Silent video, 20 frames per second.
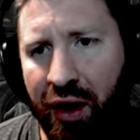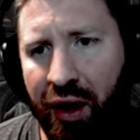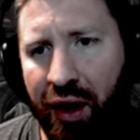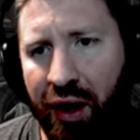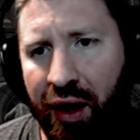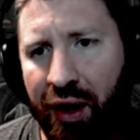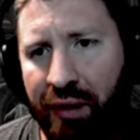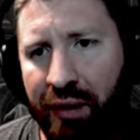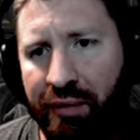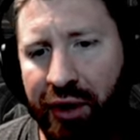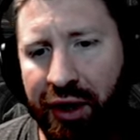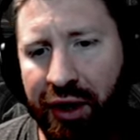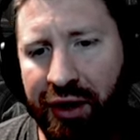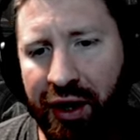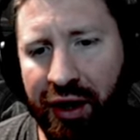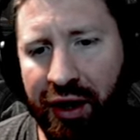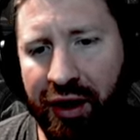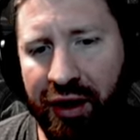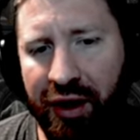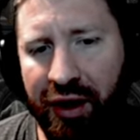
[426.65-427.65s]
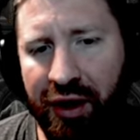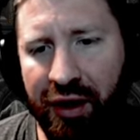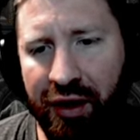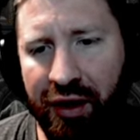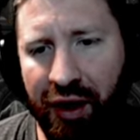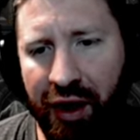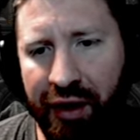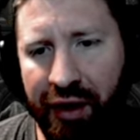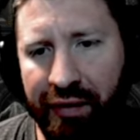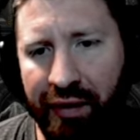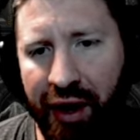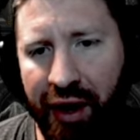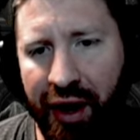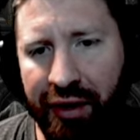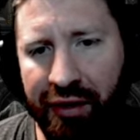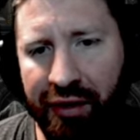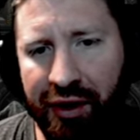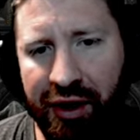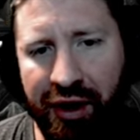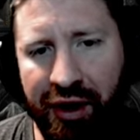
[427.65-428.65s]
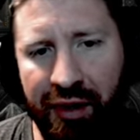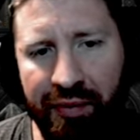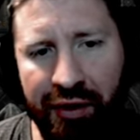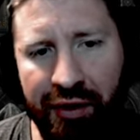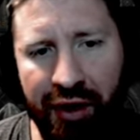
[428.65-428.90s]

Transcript: But I think I'd rather keep